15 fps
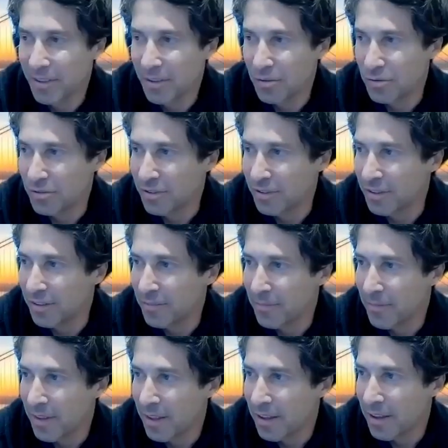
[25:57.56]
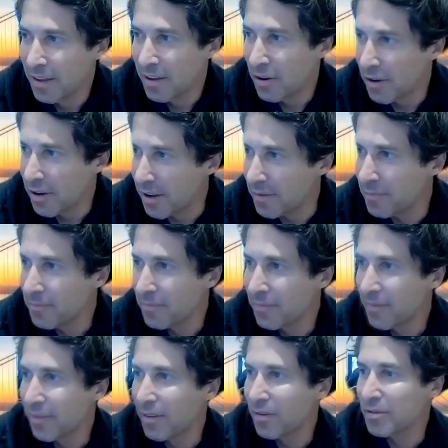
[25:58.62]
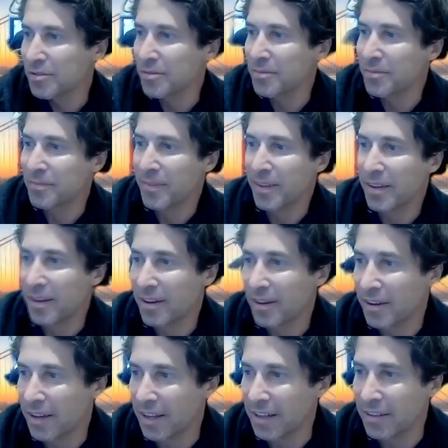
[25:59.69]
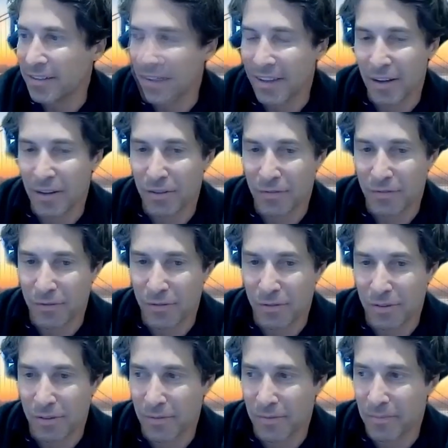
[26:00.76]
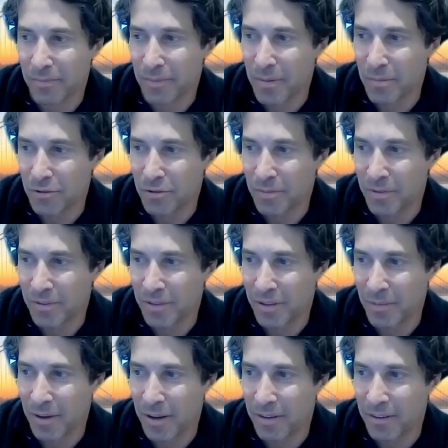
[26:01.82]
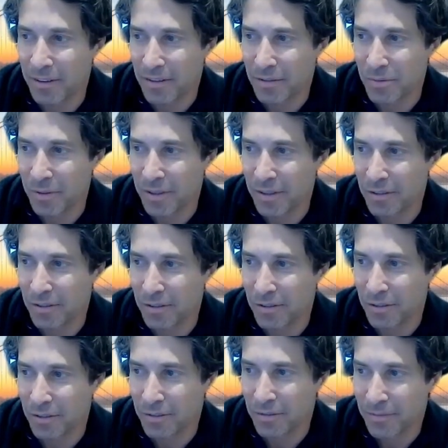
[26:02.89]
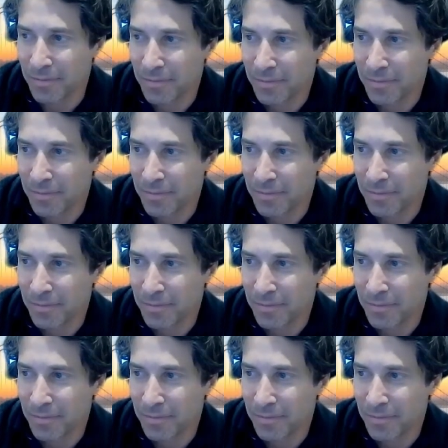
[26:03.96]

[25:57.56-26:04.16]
interesting. Okay, awesome. Anything else for people should be thinking about next week or